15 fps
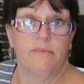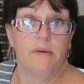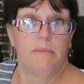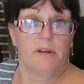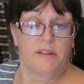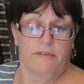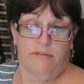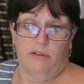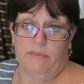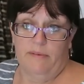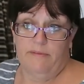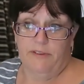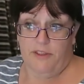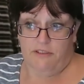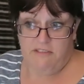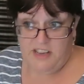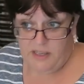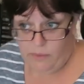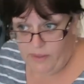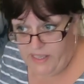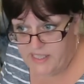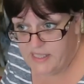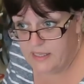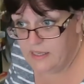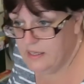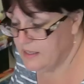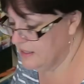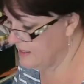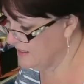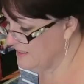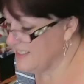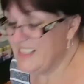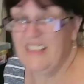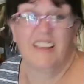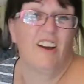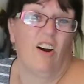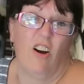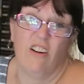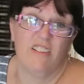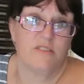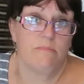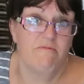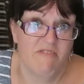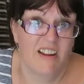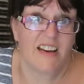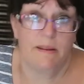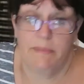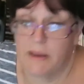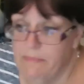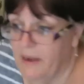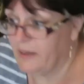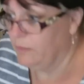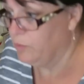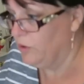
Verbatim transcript: for my mother from him for three quid. It's in the car. It's a really big bag of